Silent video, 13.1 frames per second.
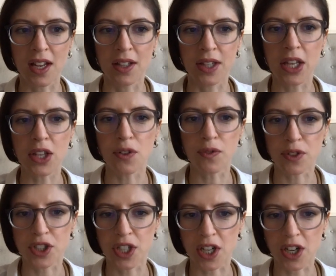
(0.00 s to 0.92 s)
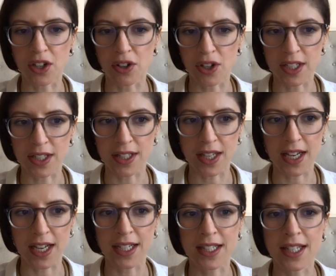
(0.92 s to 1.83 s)
Thank you for sharing your
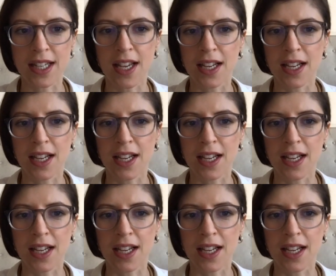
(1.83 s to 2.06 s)
insights.